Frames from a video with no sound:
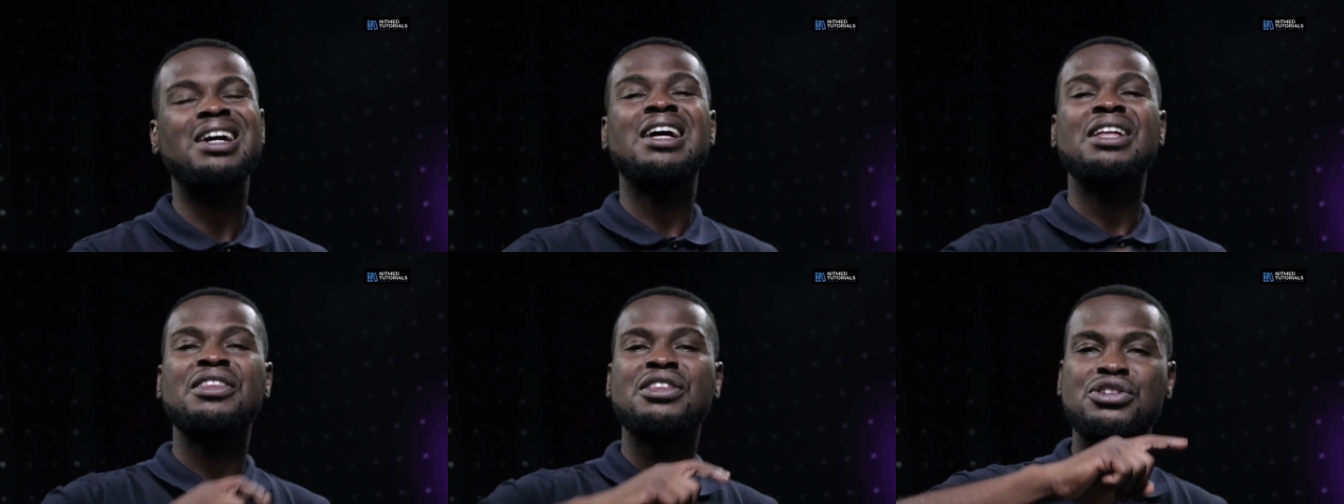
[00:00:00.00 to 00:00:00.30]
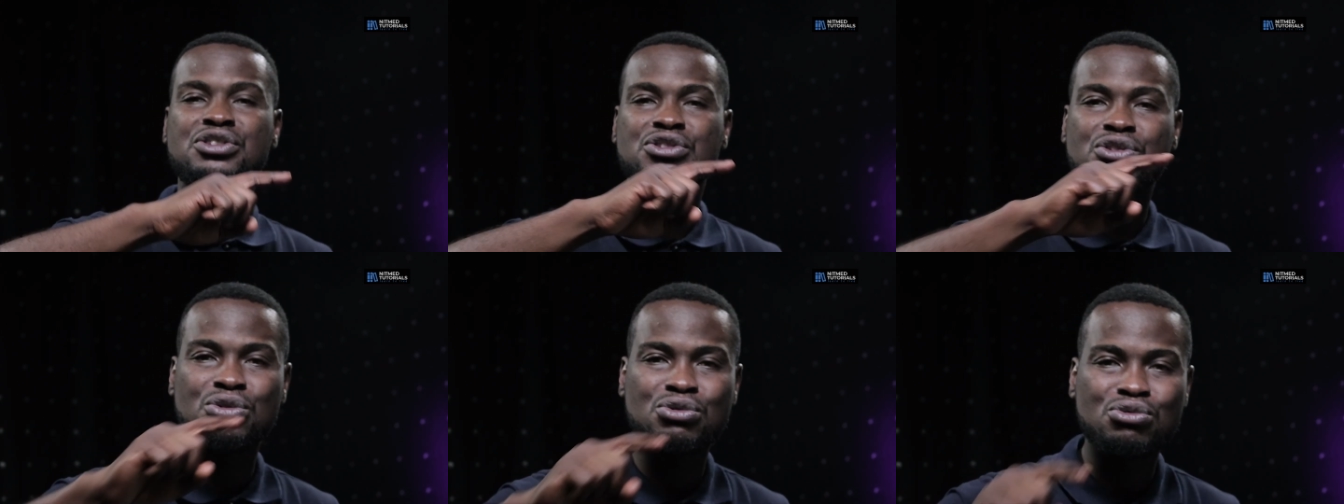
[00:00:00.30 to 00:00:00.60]
the
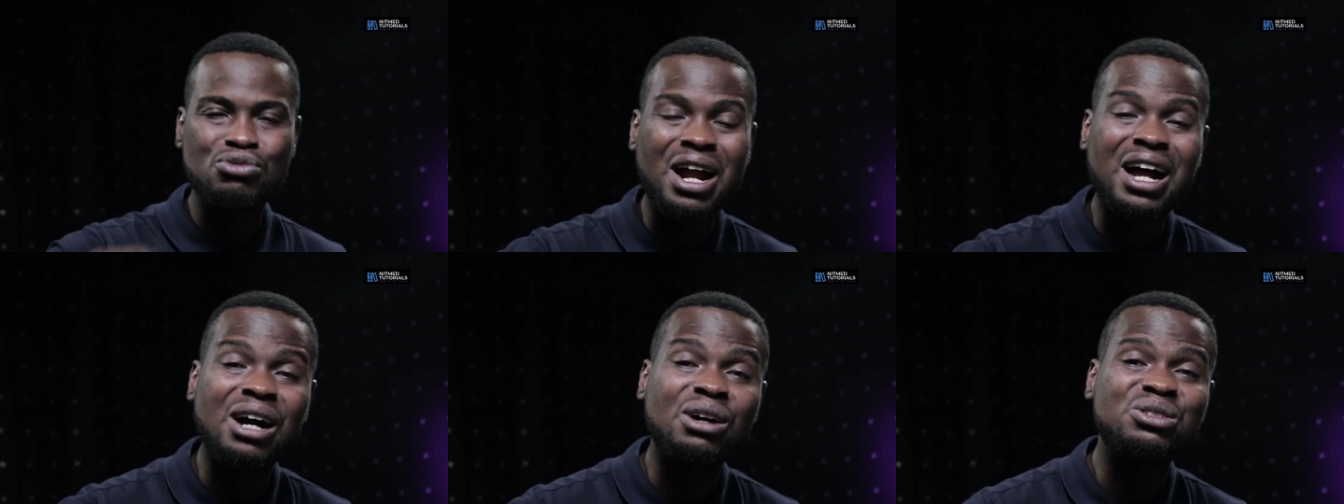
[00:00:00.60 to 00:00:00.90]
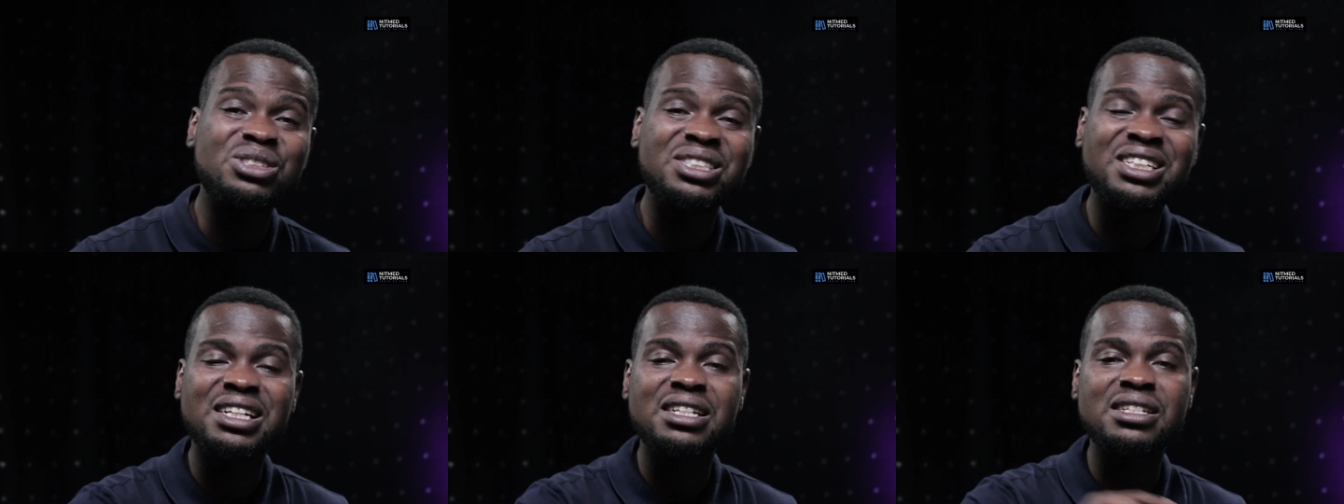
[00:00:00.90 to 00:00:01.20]

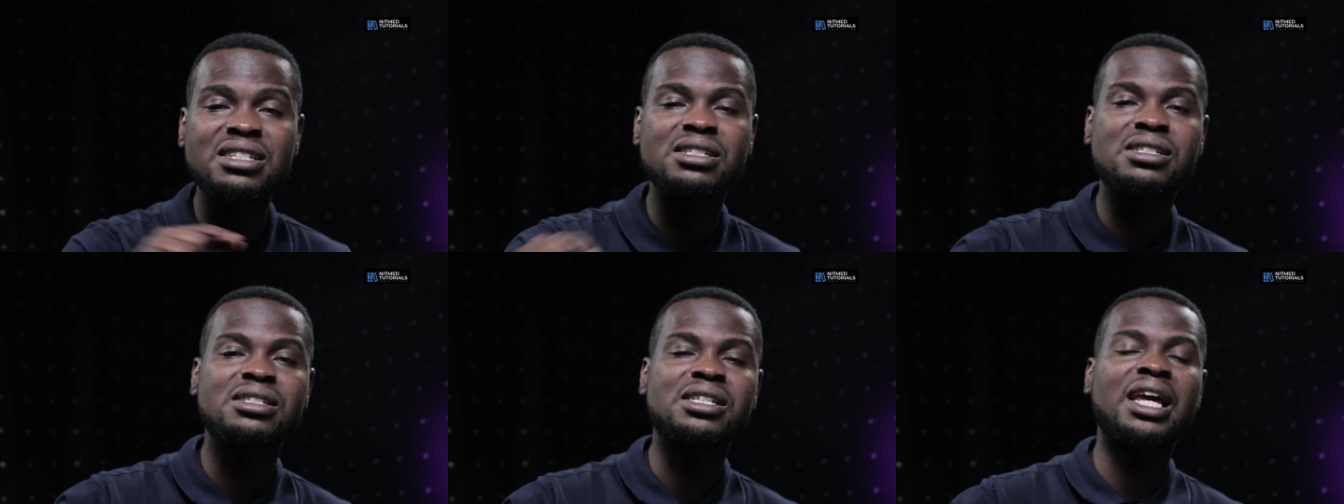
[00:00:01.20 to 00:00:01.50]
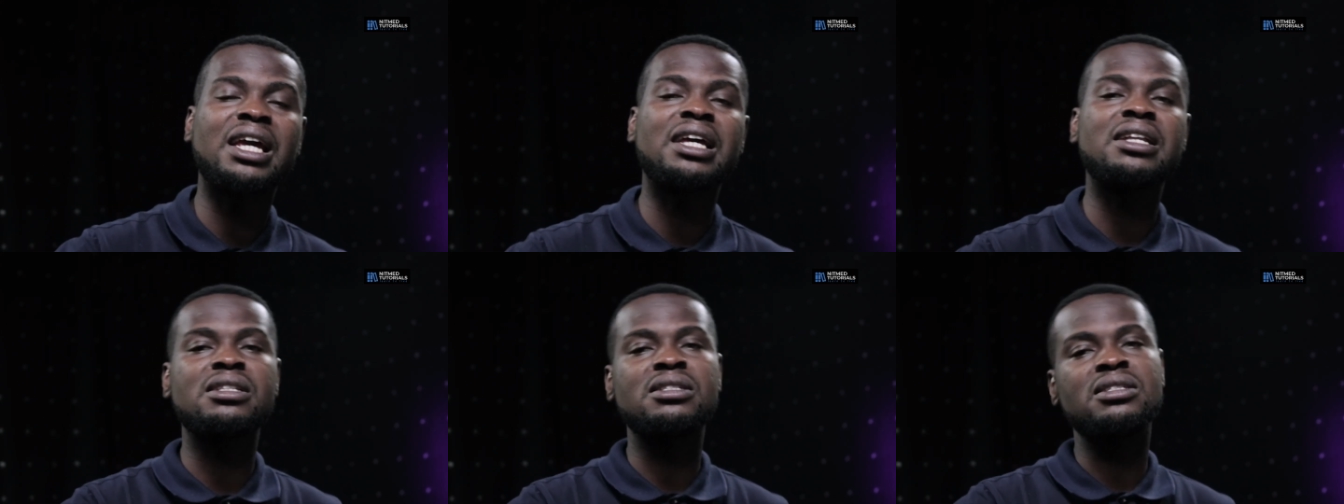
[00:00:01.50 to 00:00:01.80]
surrounding
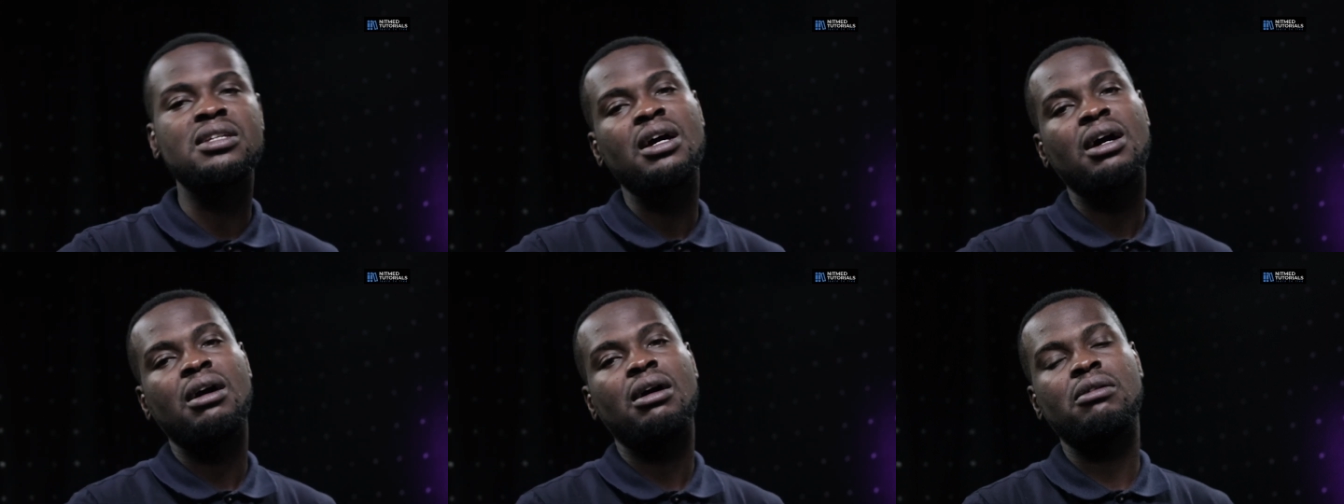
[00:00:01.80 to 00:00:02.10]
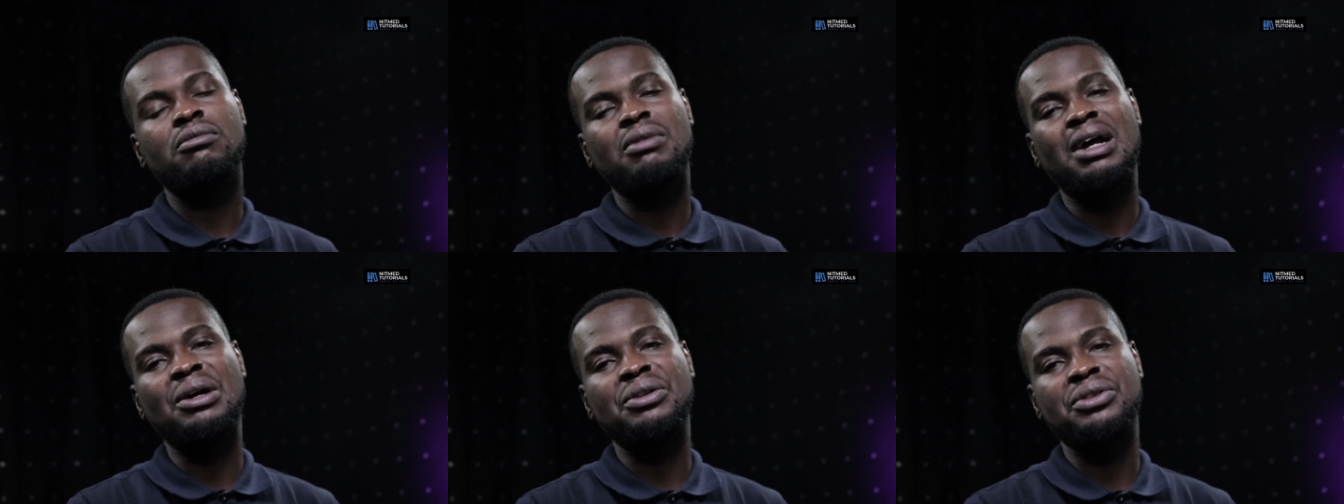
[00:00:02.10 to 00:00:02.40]
skin
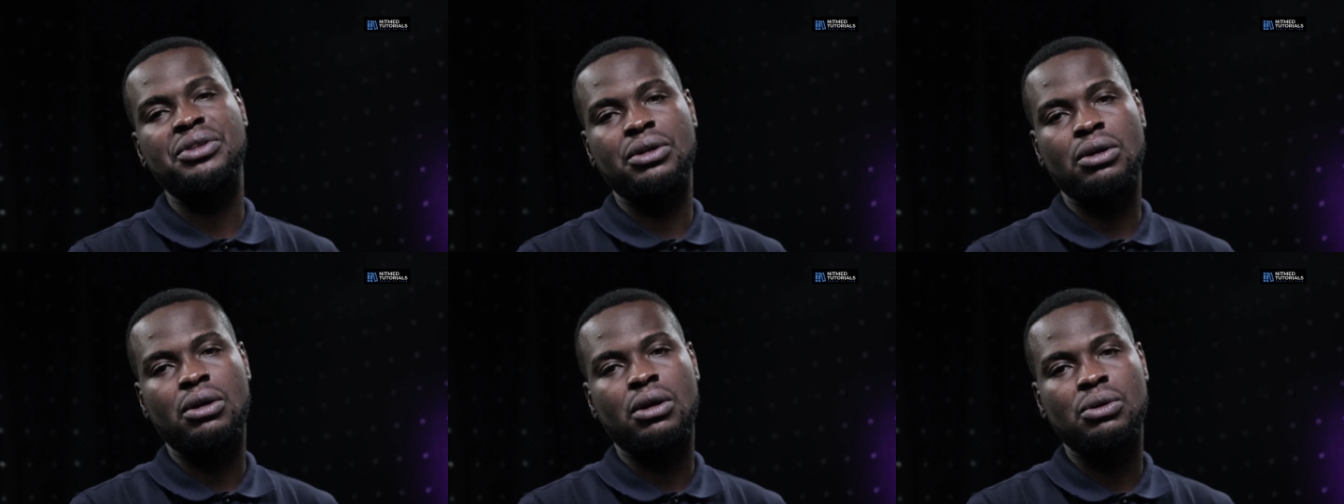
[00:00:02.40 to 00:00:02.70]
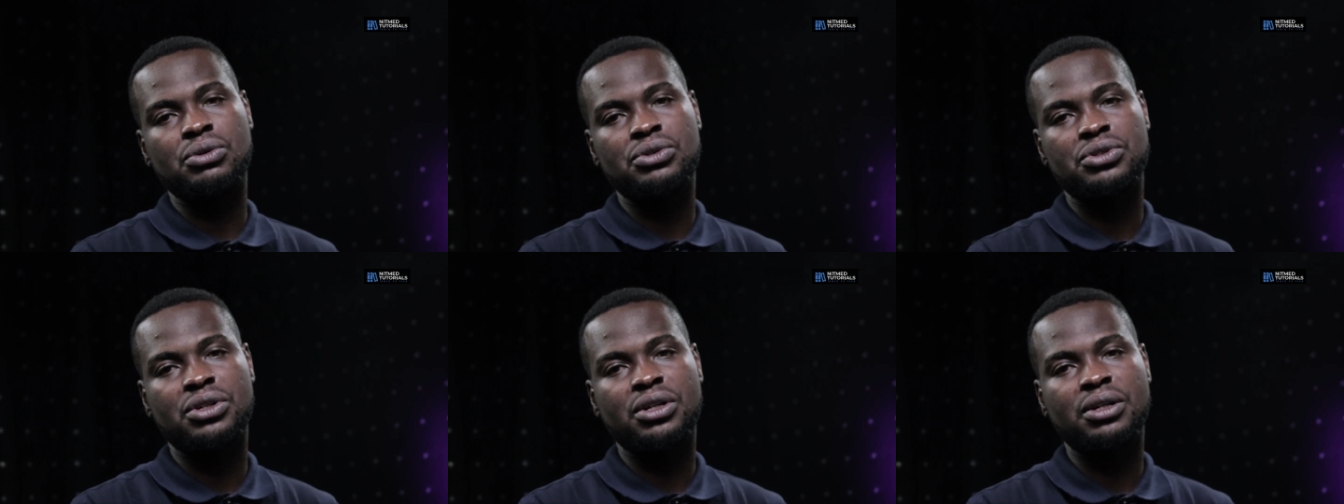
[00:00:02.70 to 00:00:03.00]
around the
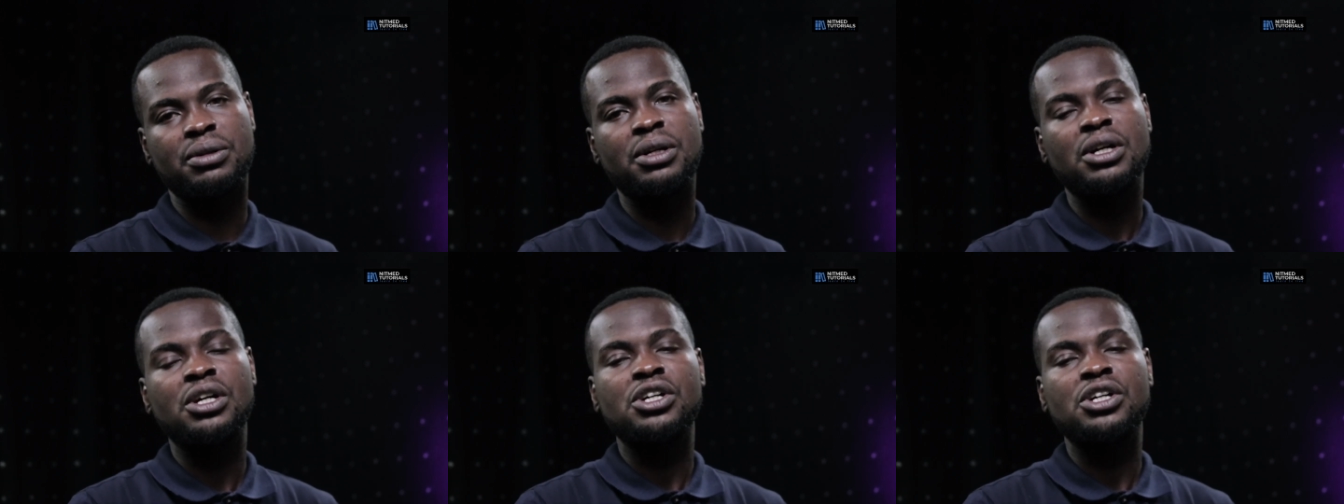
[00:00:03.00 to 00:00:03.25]
ulcer.